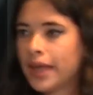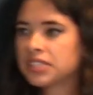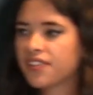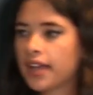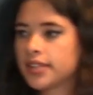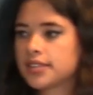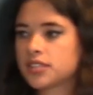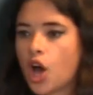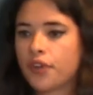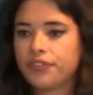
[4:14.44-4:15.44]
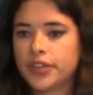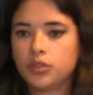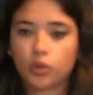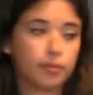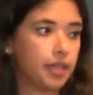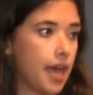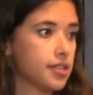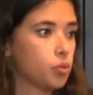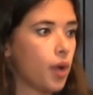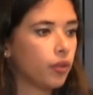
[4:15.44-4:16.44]
men's violence is often
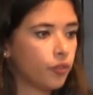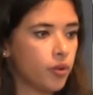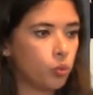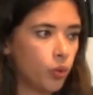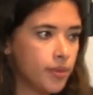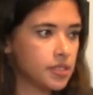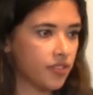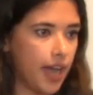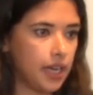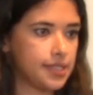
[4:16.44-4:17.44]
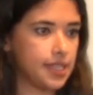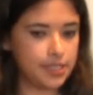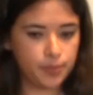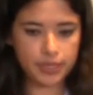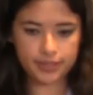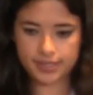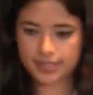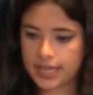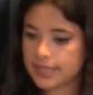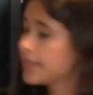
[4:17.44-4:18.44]
normalized, while women's violence is
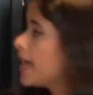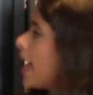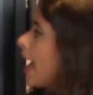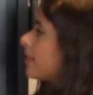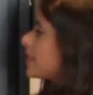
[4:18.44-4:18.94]
depoliticized. And